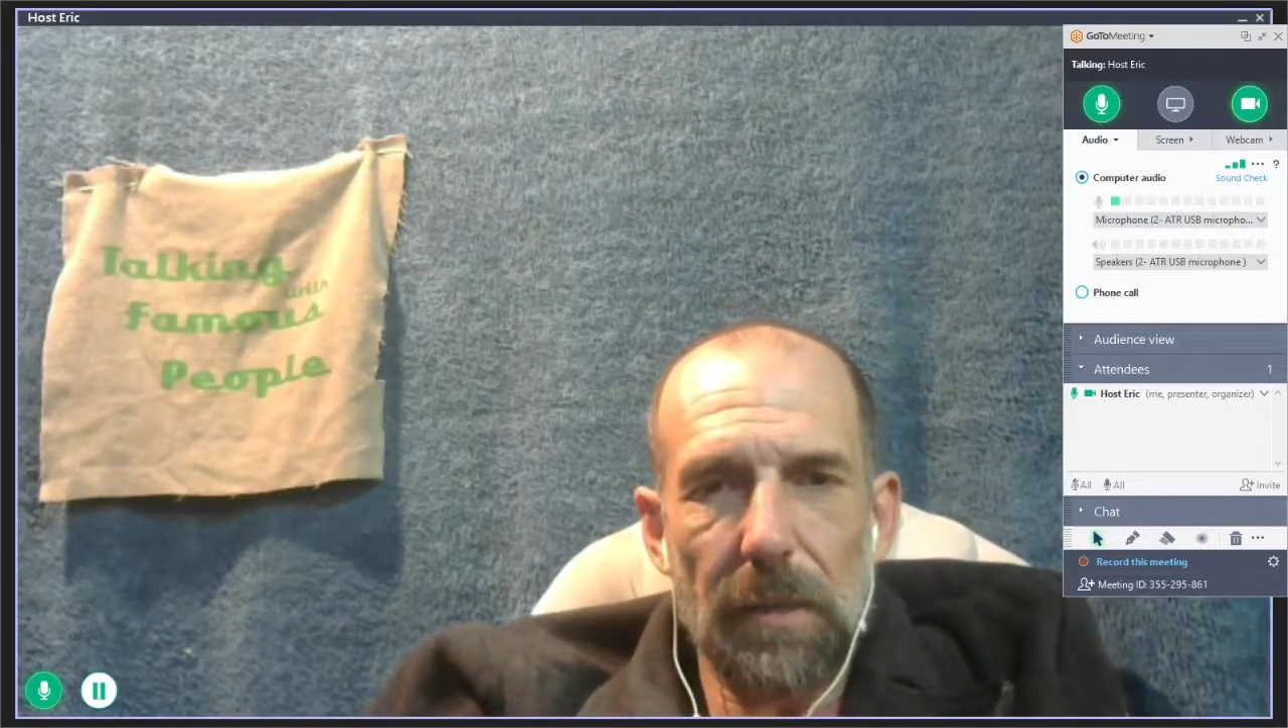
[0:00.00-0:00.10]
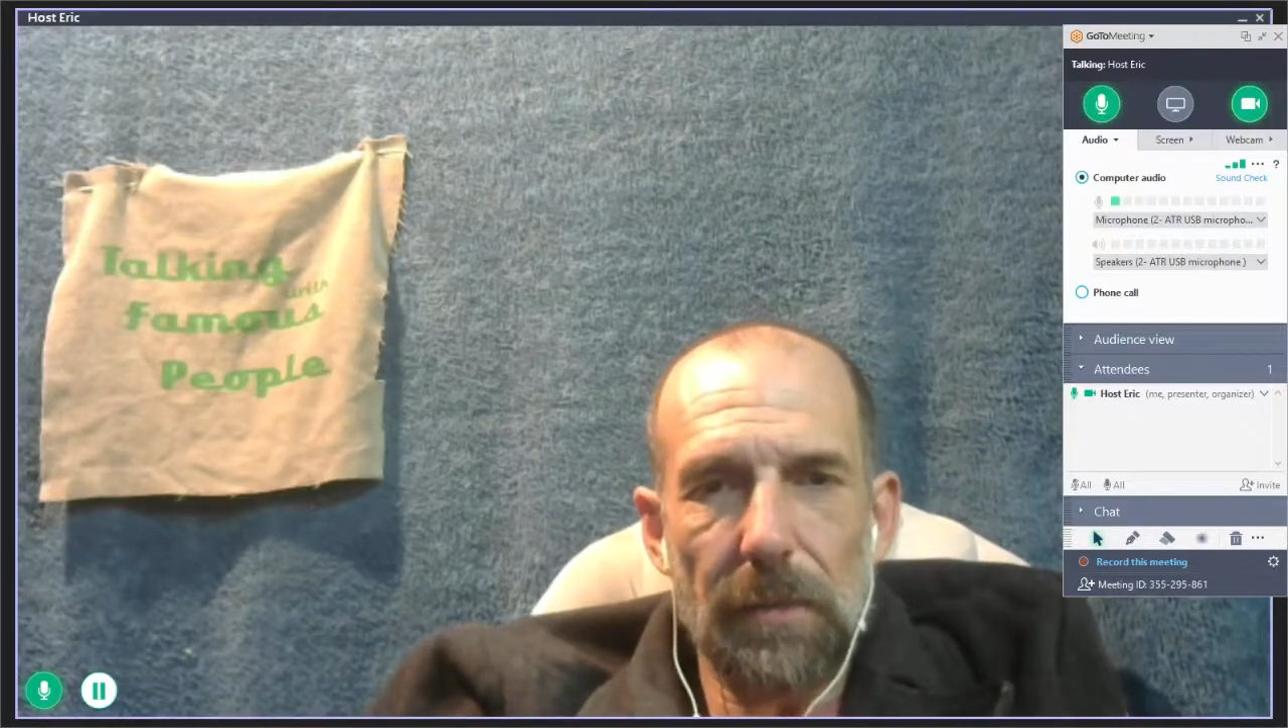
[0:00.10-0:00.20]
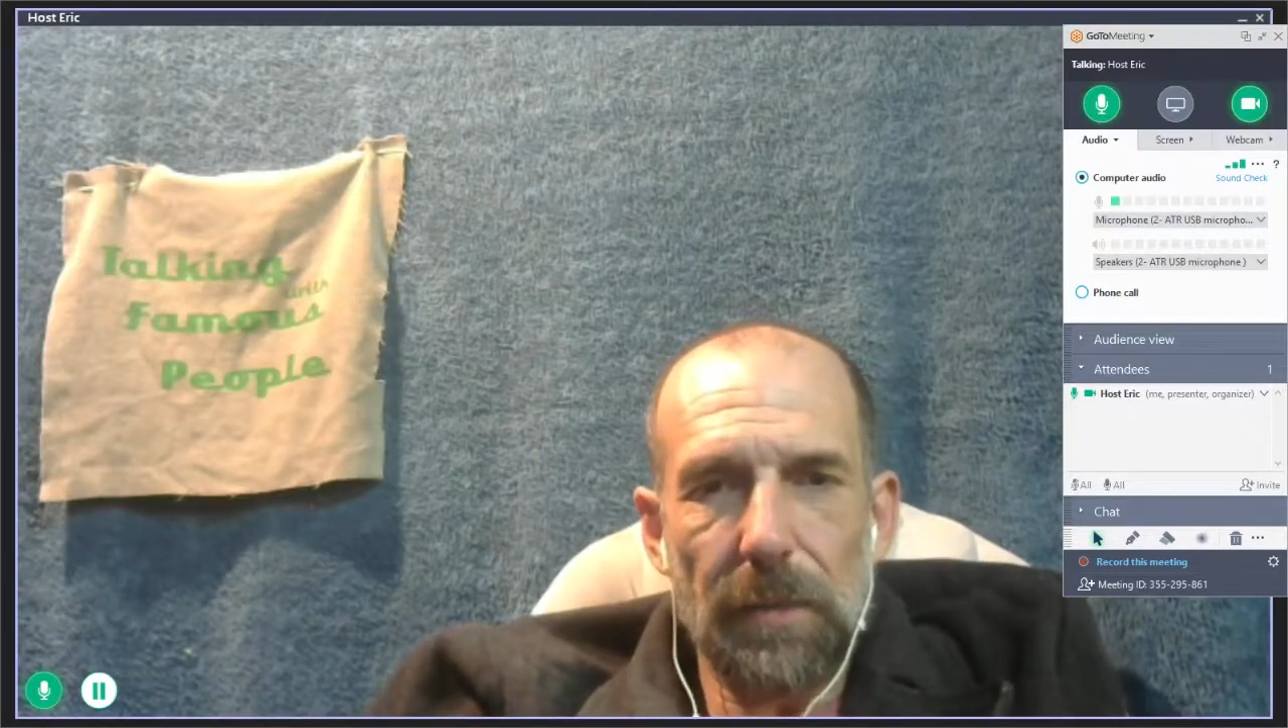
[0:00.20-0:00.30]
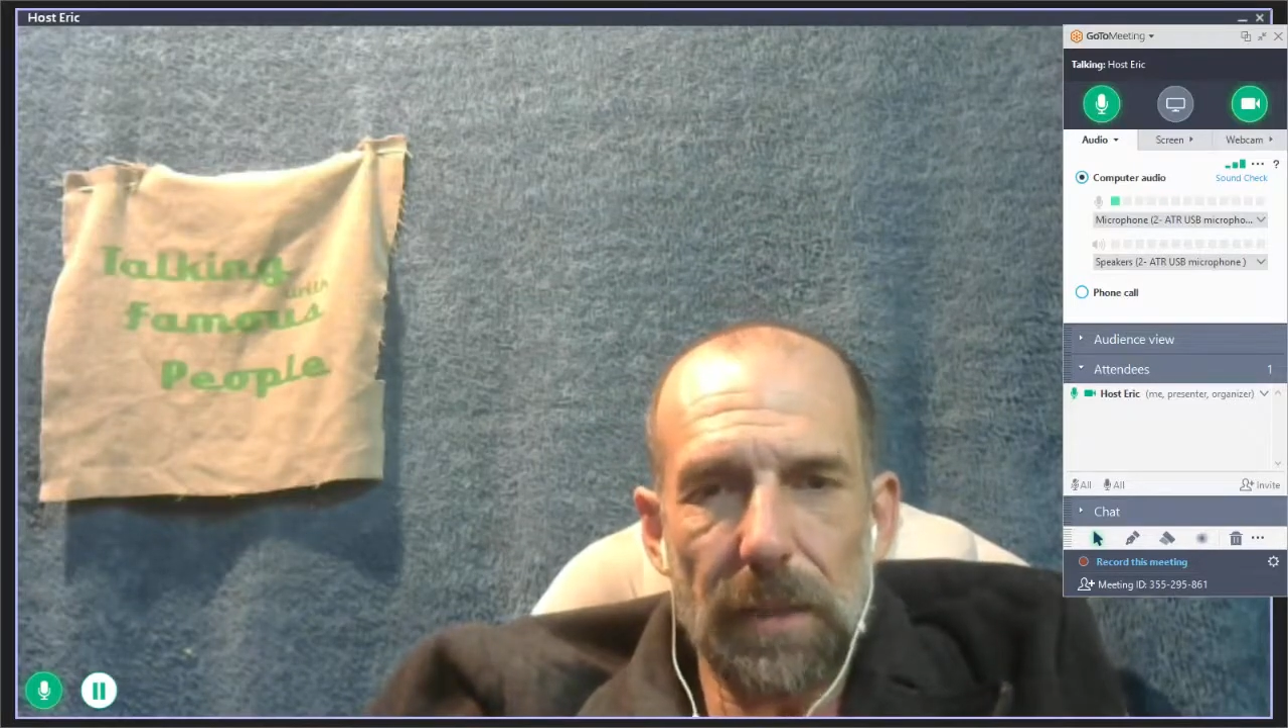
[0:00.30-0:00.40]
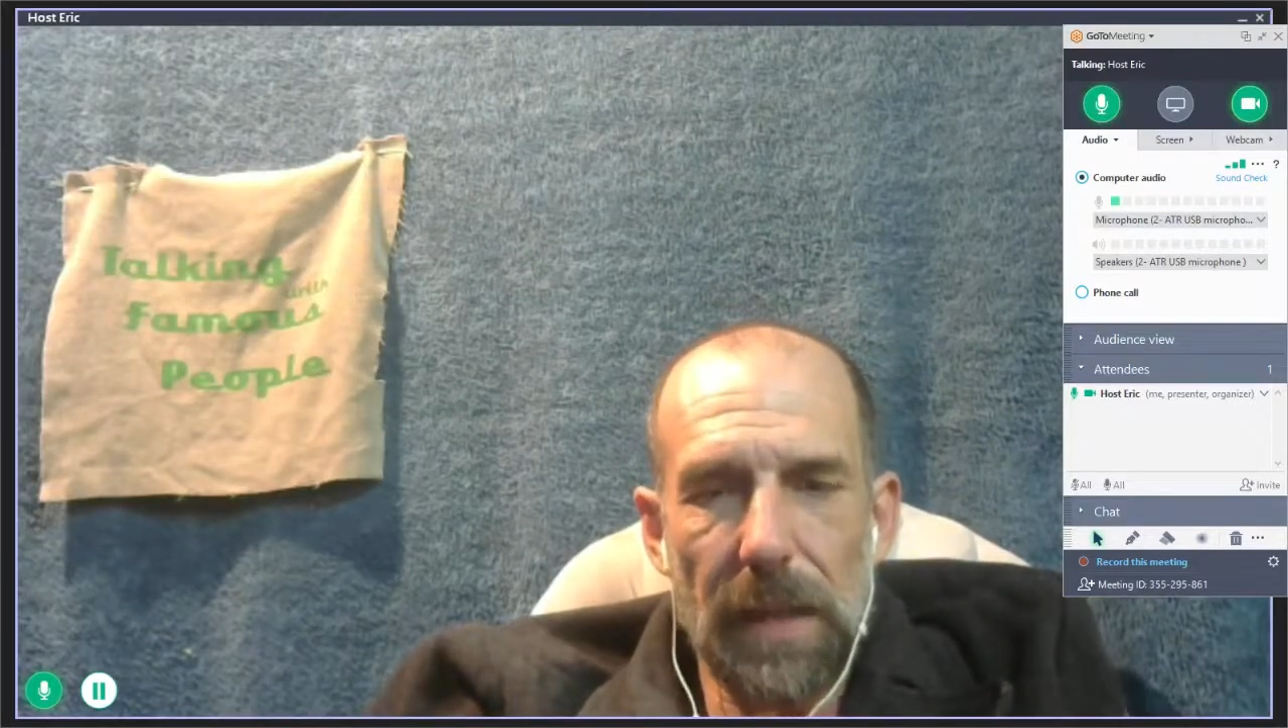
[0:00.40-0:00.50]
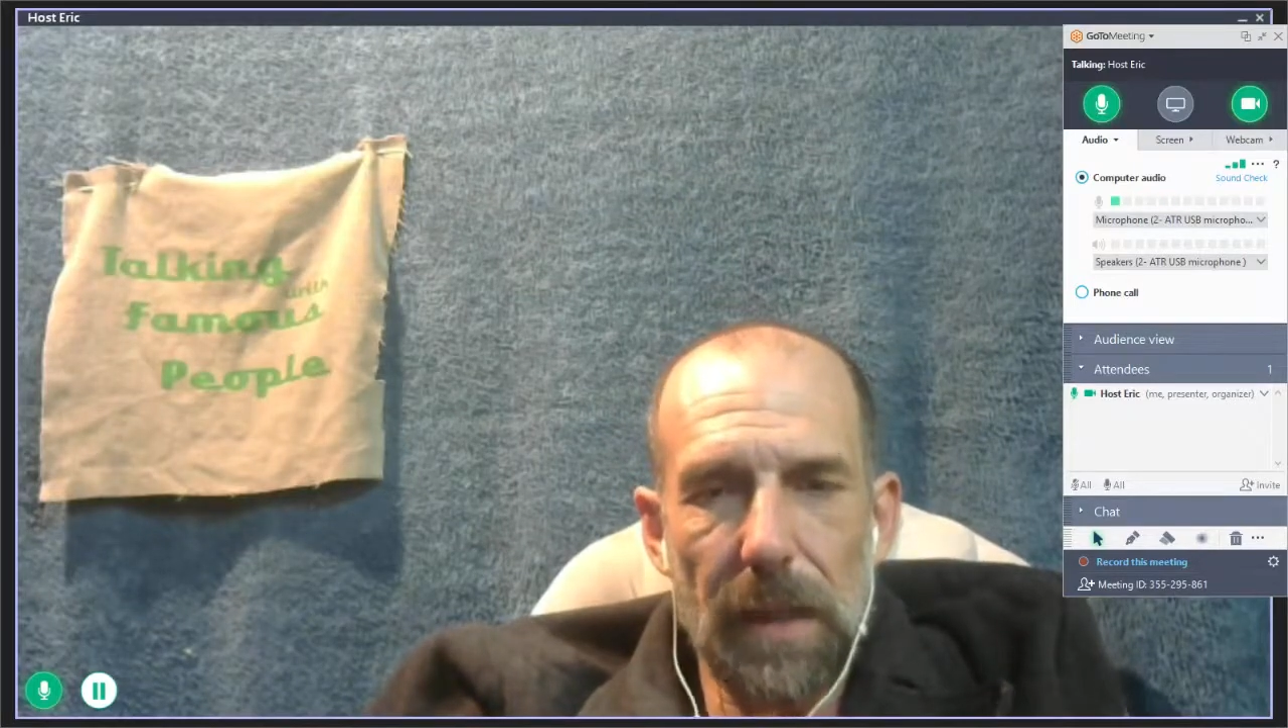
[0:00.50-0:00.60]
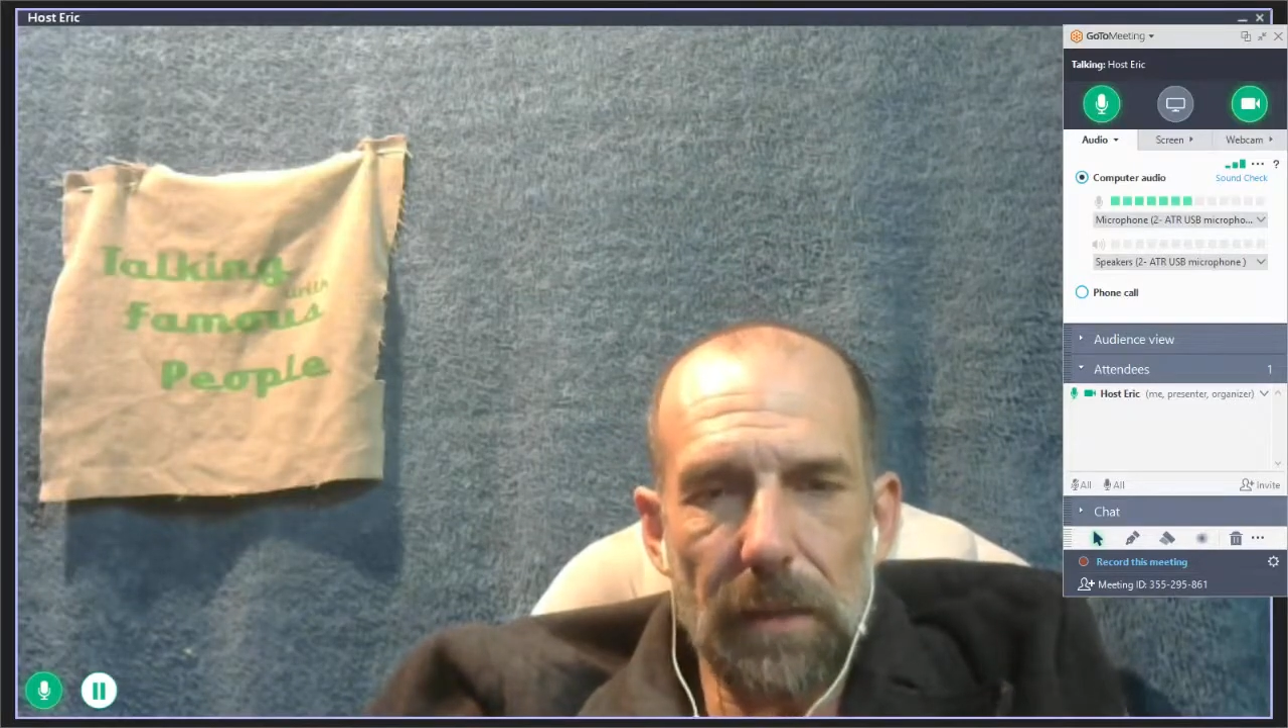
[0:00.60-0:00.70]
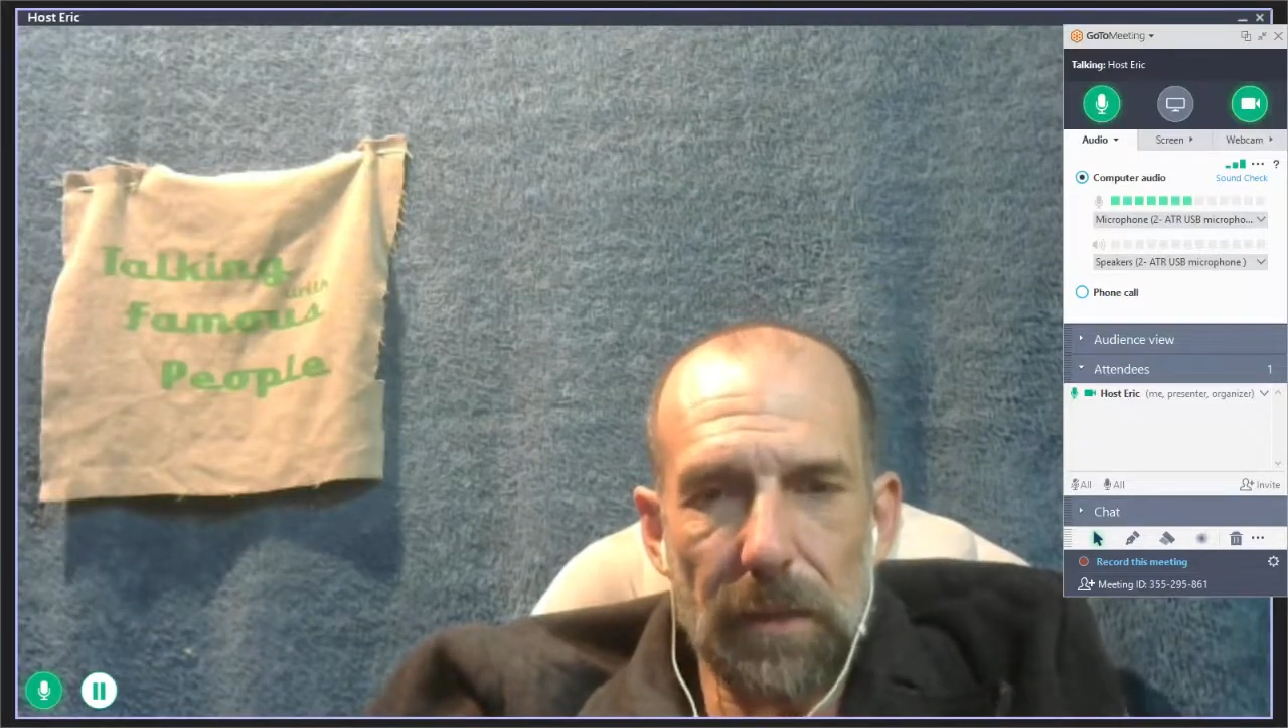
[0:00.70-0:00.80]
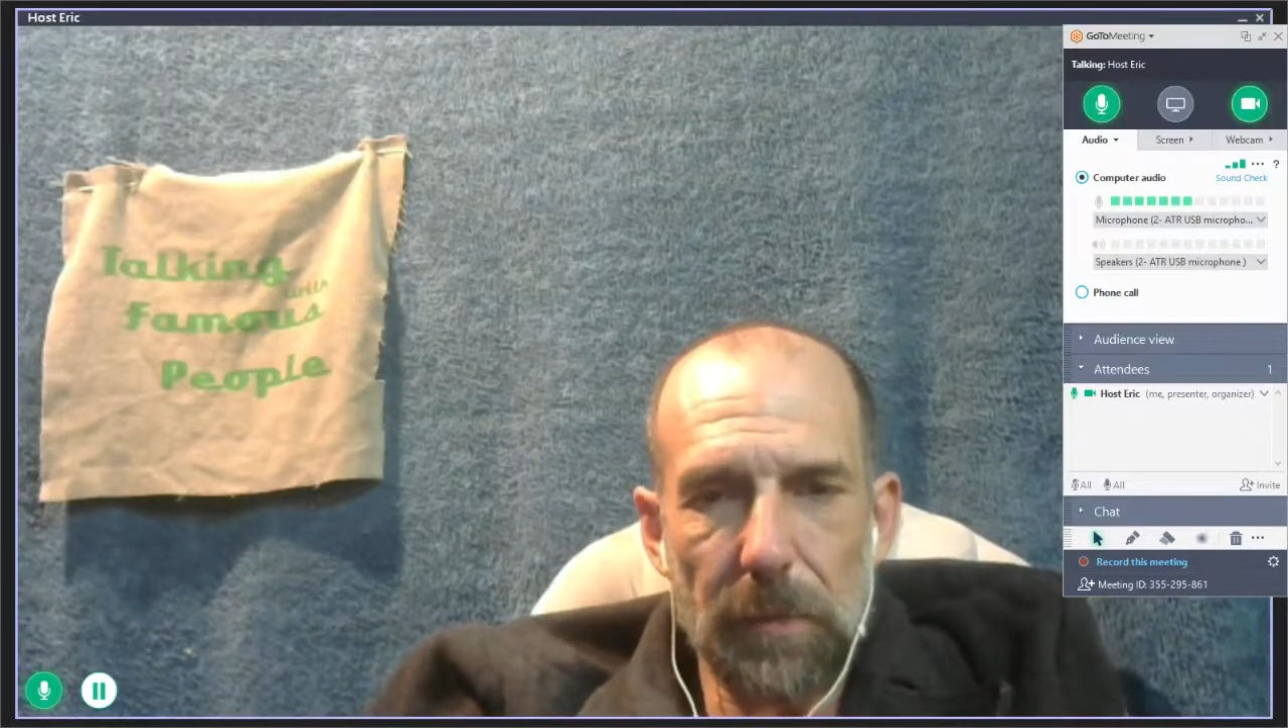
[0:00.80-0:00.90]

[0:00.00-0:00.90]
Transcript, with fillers: for analysis